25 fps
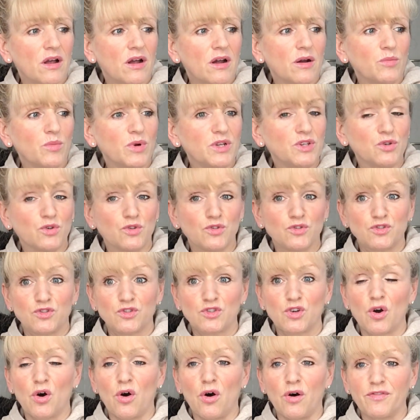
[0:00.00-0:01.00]
and we just
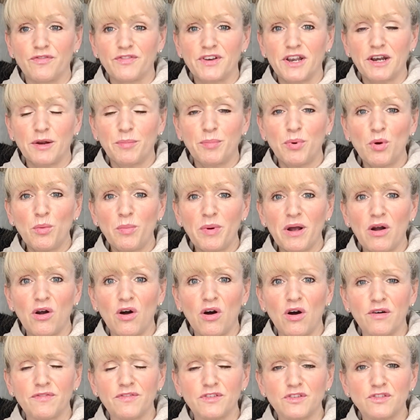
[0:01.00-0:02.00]
scoffed, and I put about
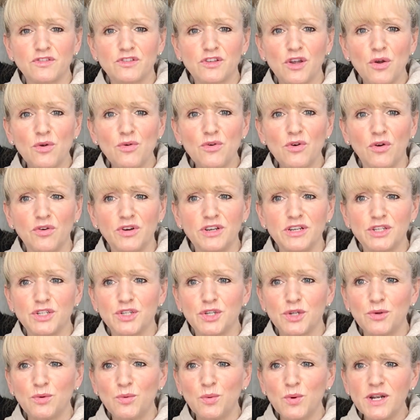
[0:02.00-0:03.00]
1/2 stone on in
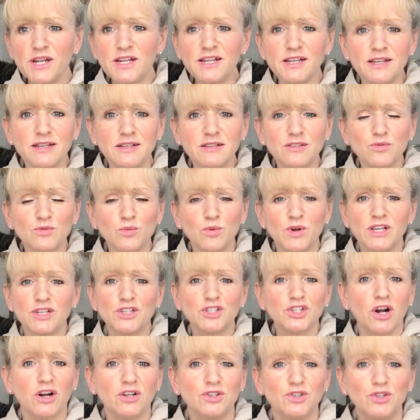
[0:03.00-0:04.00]
2 weeks,
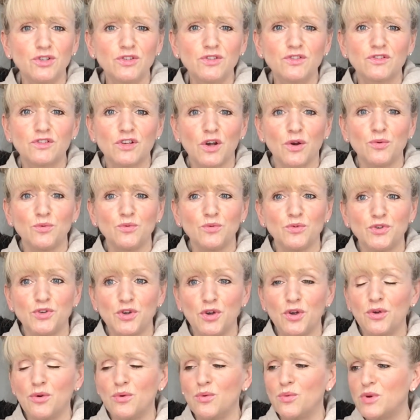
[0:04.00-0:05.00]
which I just don't
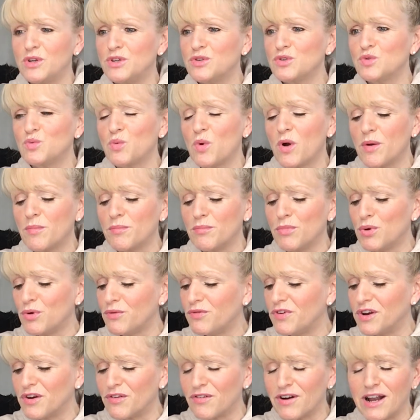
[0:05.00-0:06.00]
do. We just weren't
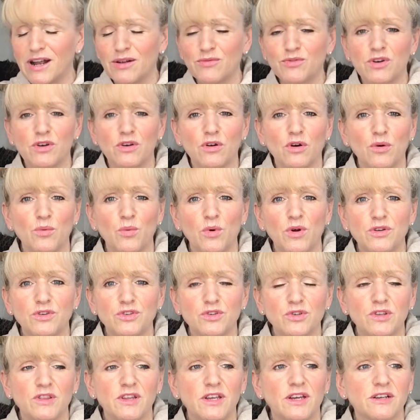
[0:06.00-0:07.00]
moving around a lot, weren't
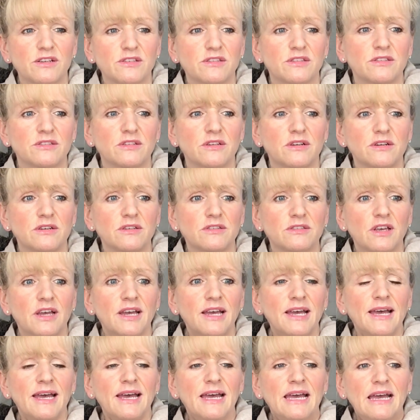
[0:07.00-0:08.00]
doing the exercise.
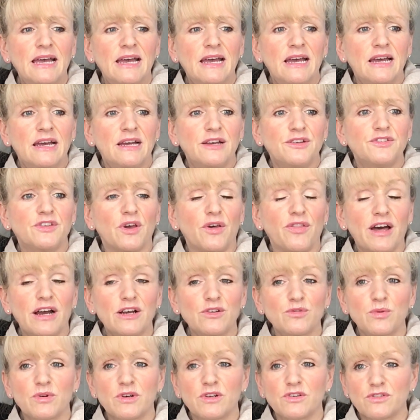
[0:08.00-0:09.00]
So
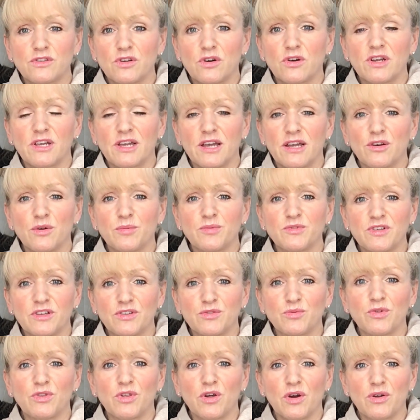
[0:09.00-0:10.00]
that's when I started getting
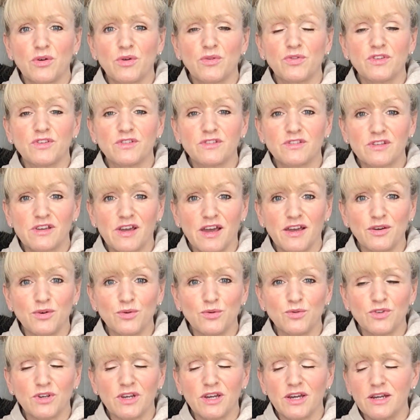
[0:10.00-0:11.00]
obsessed with going on the
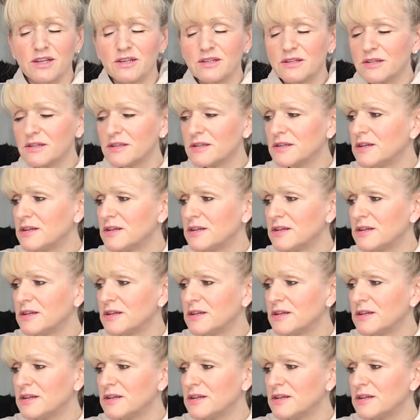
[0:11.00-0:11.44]
scales again.